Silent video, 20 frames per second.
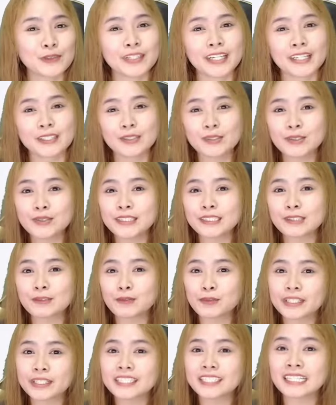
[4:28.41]
you can do it
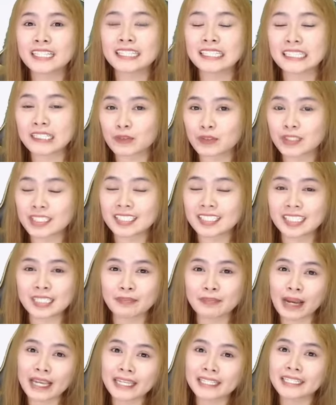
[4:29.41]
with the
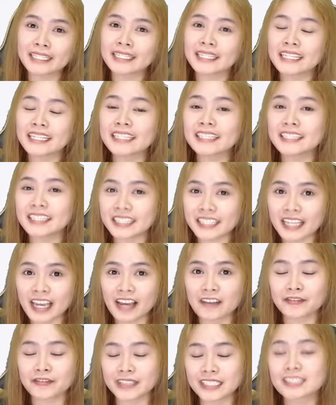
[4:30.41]
liquidity mining in the
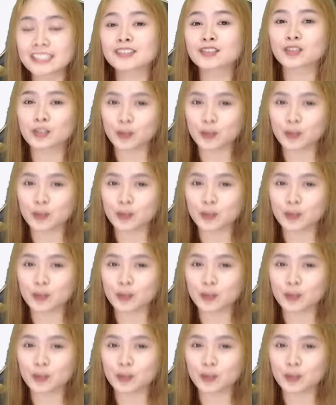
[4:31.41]
FX